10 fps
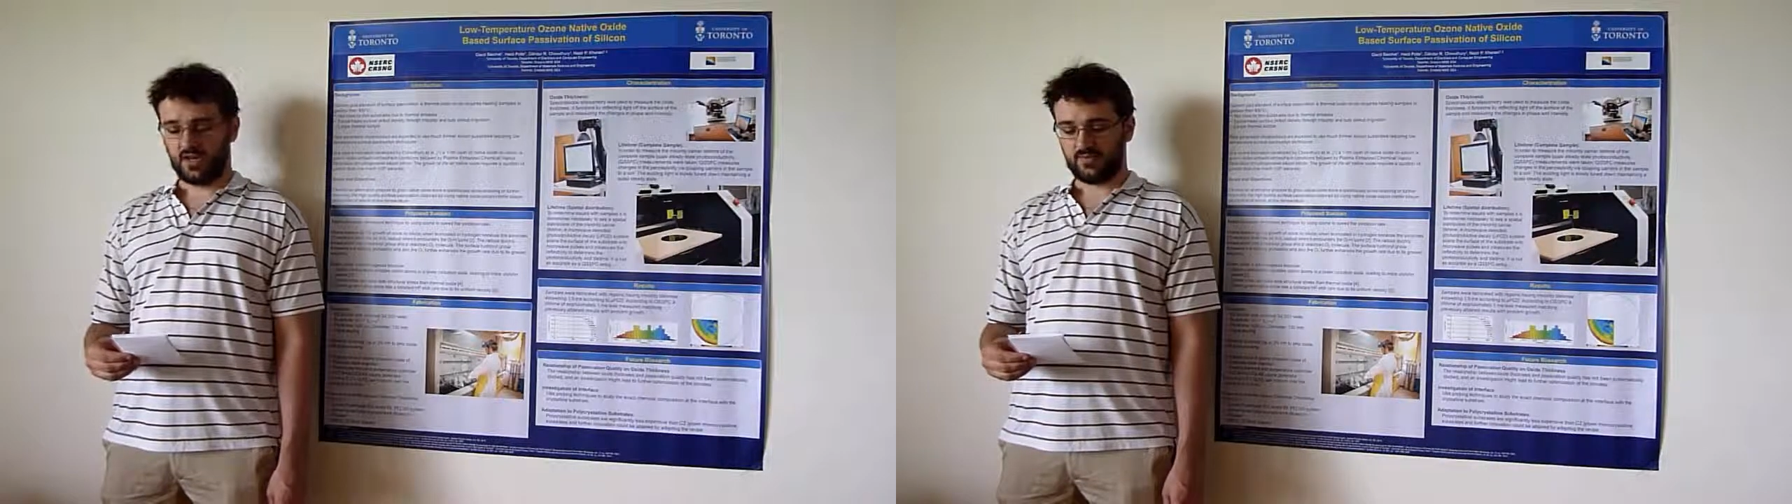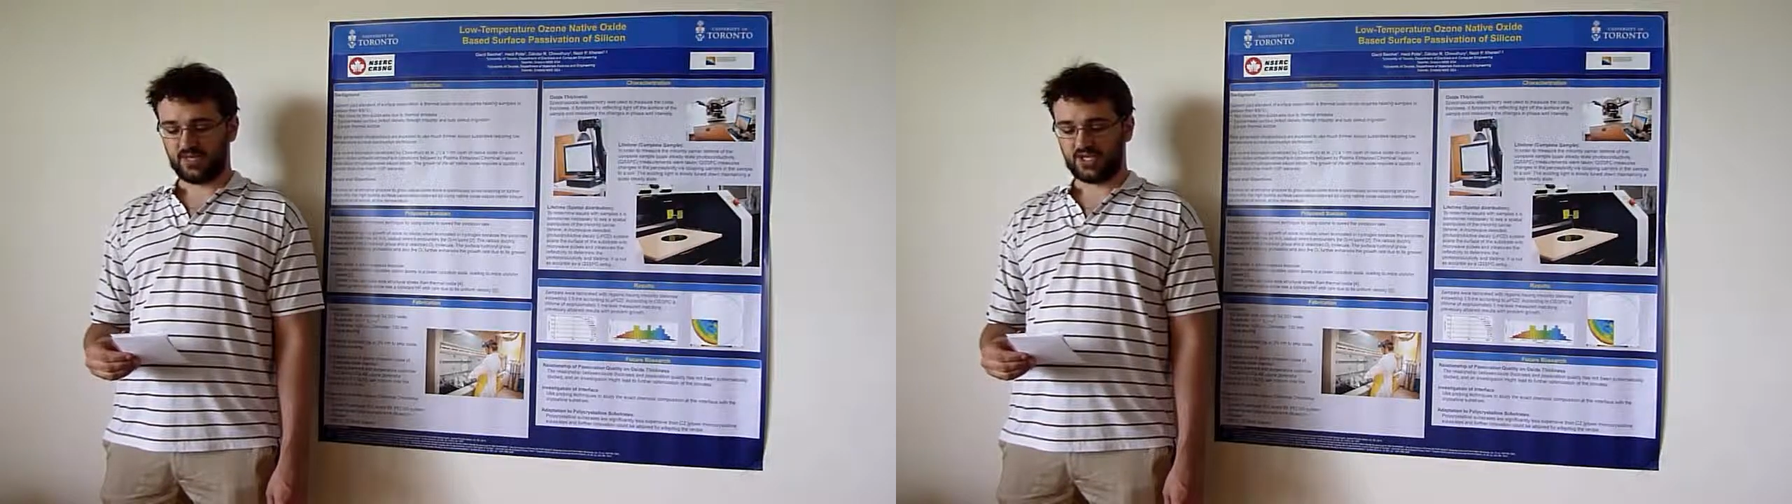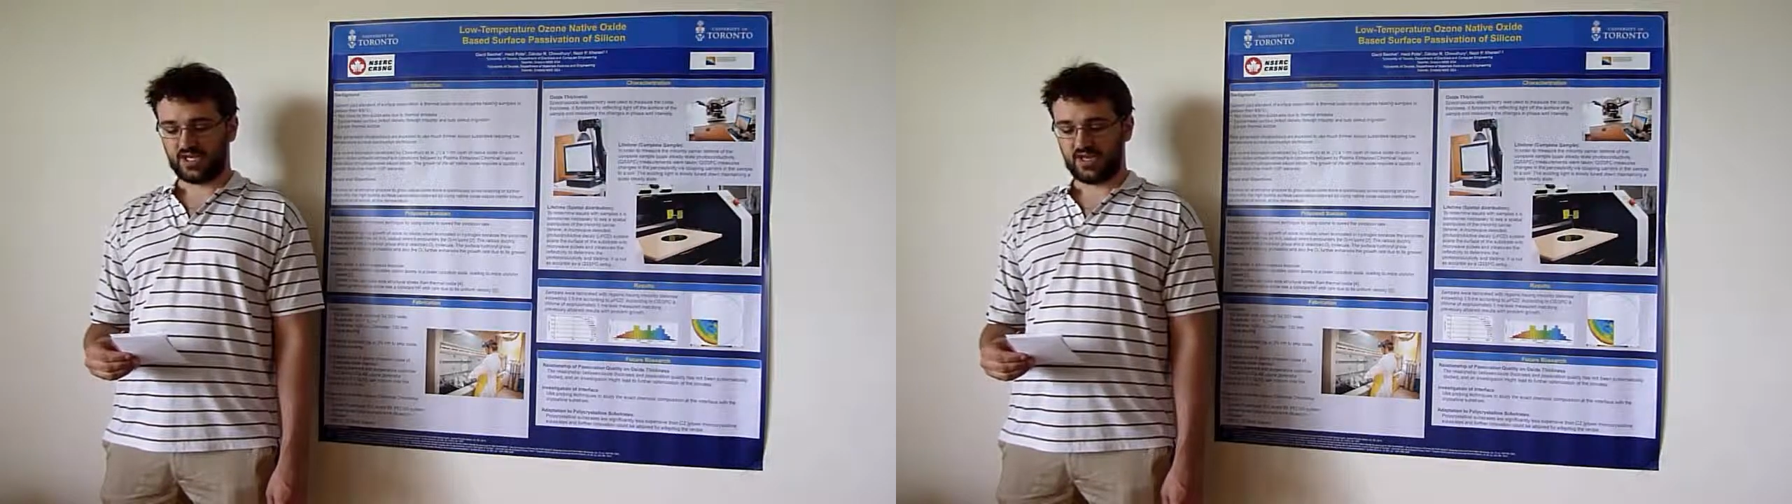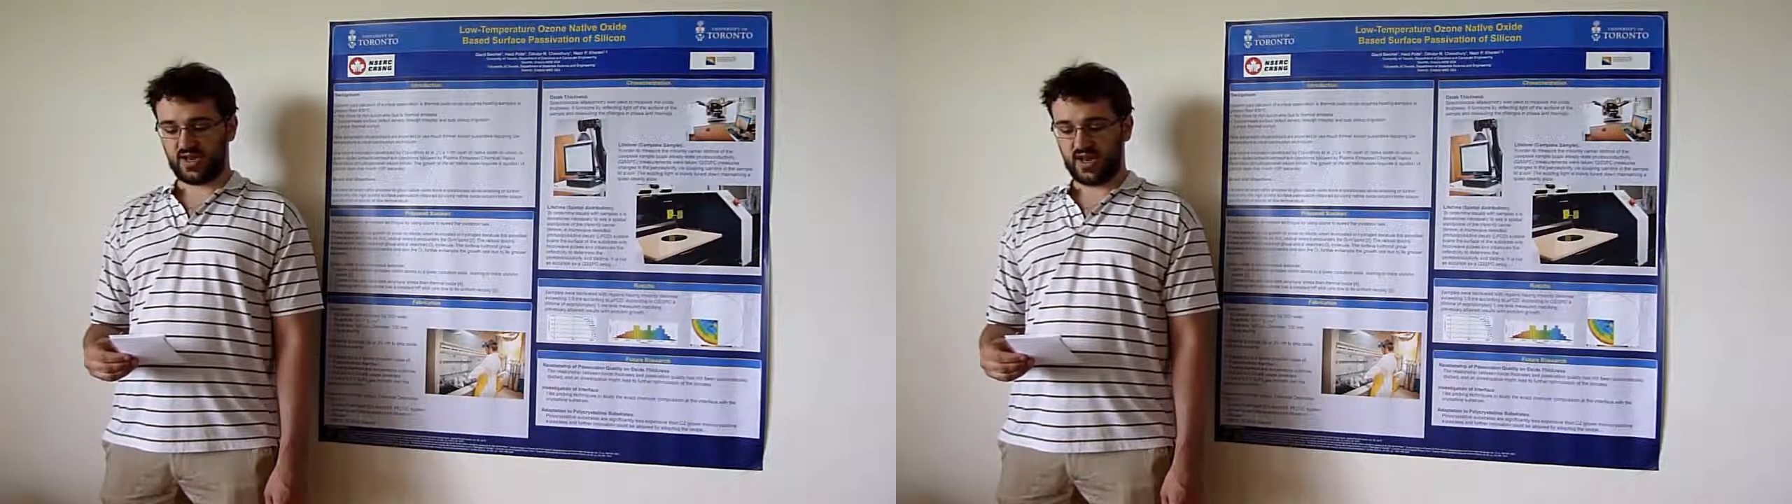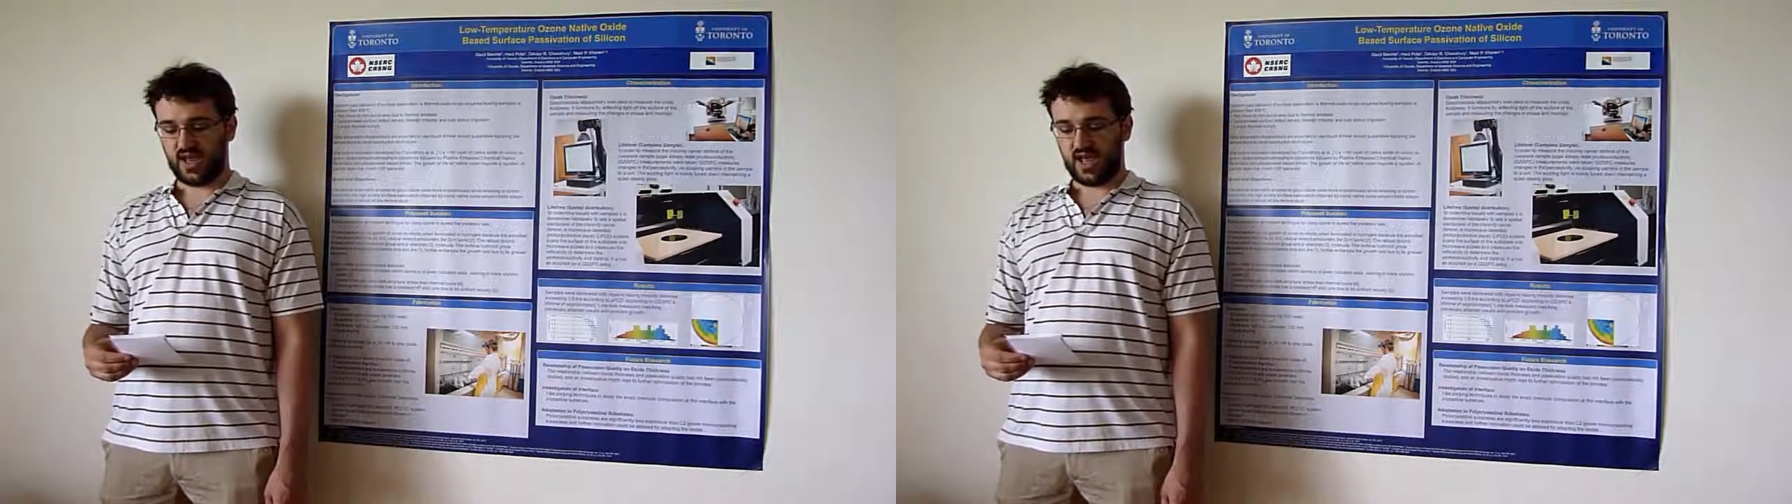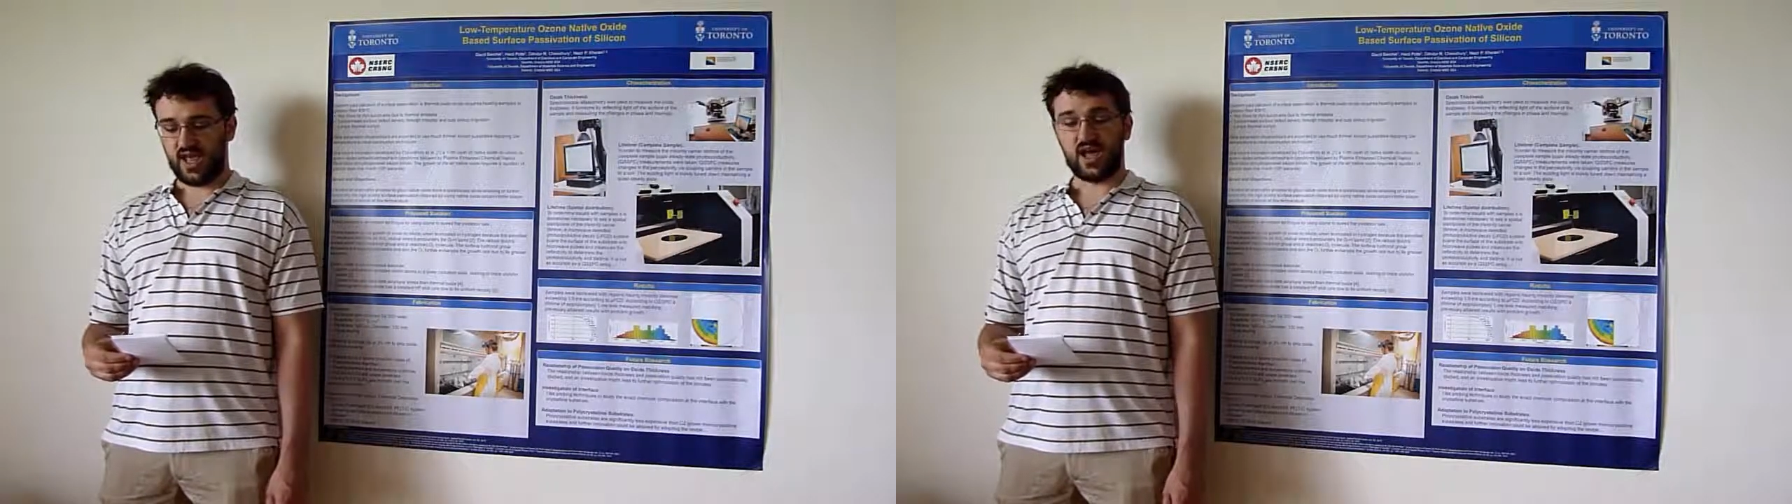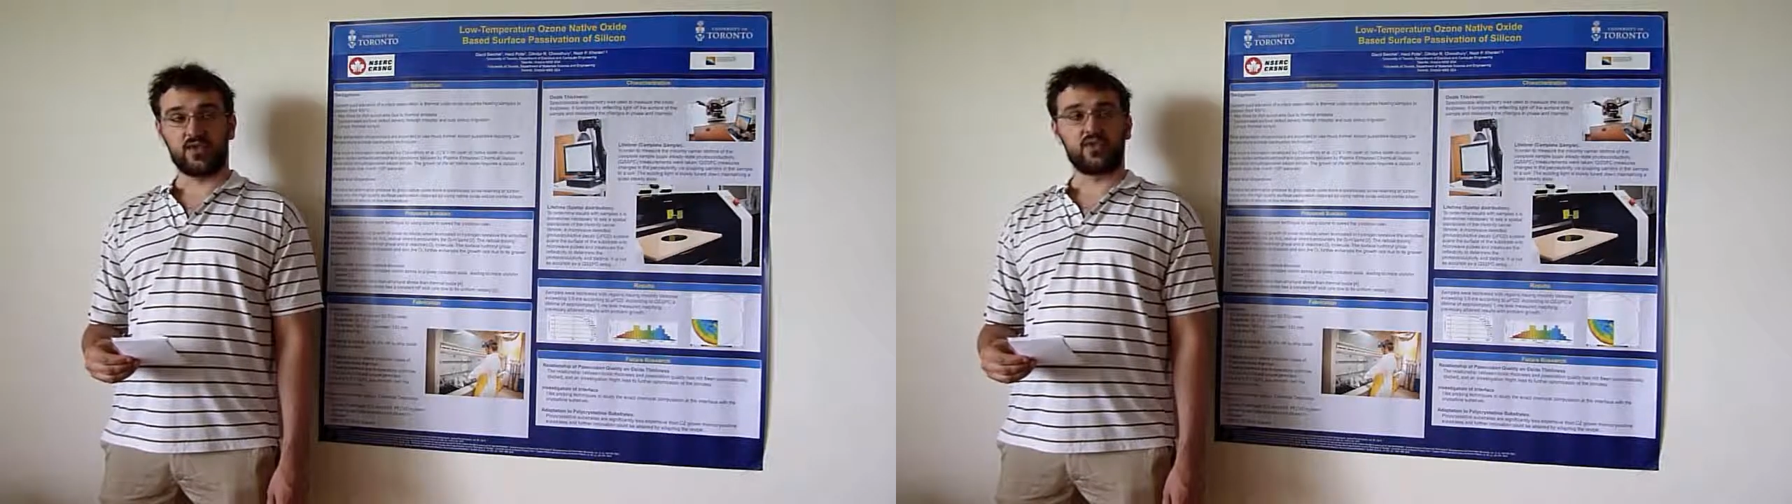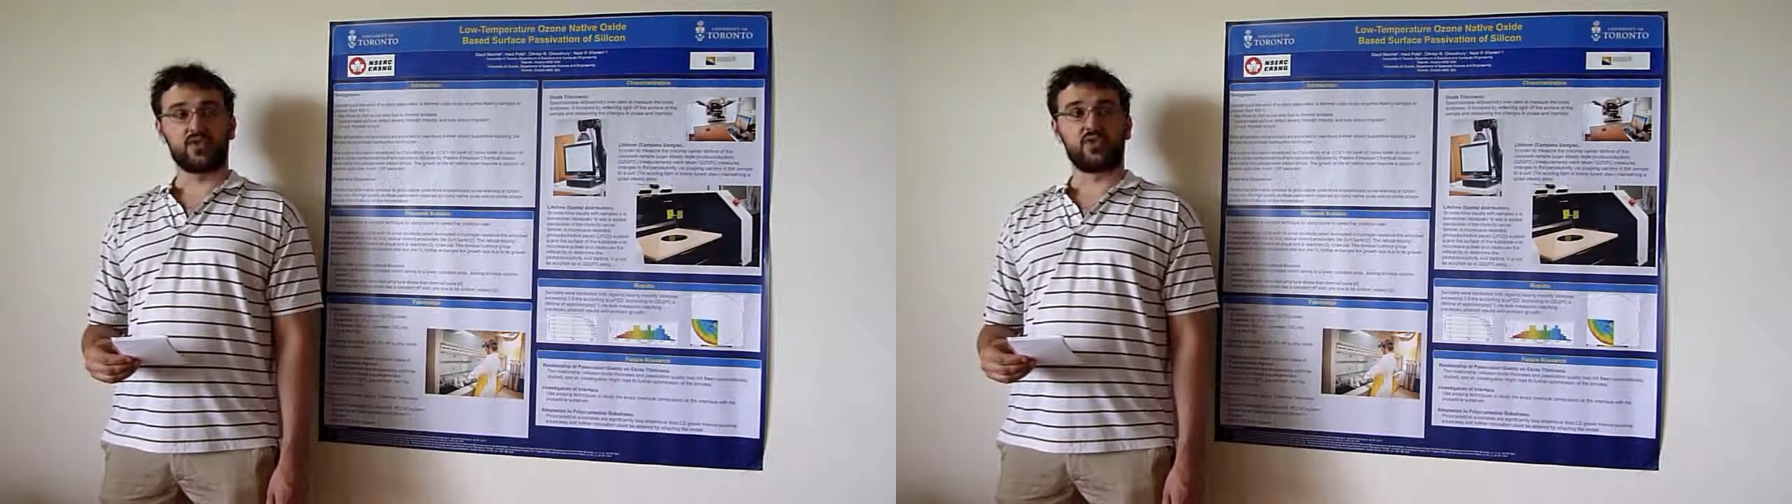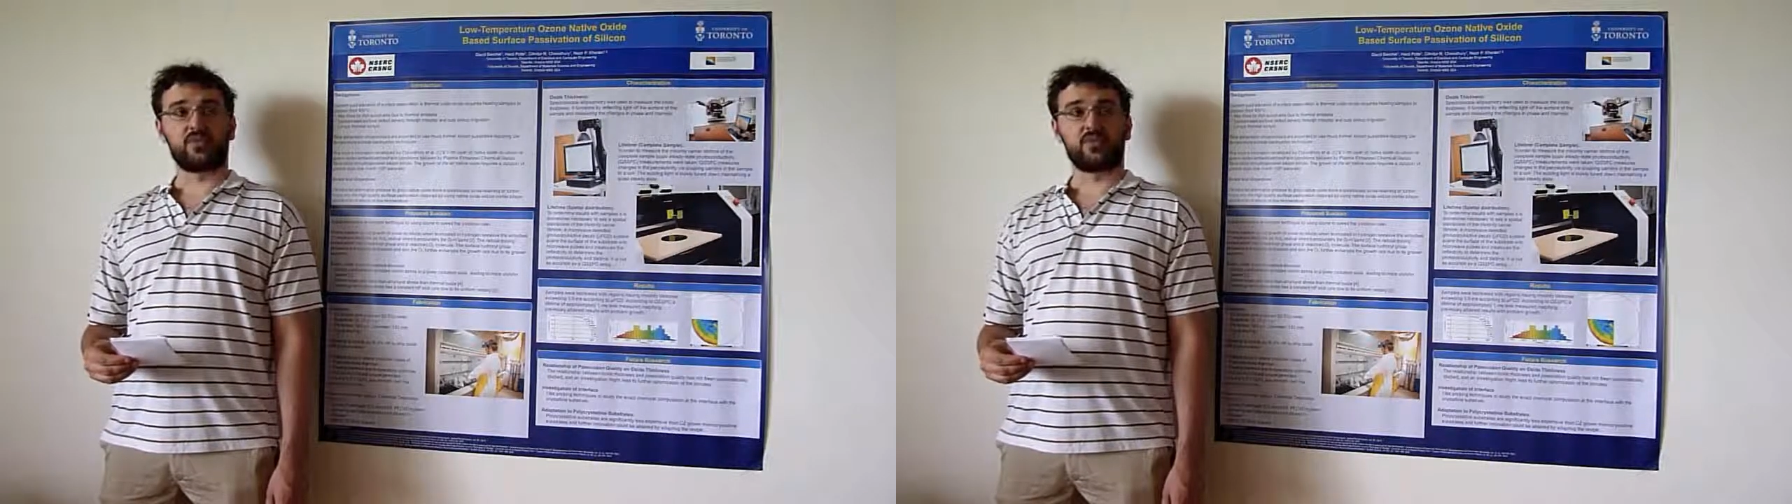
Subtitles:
machine and through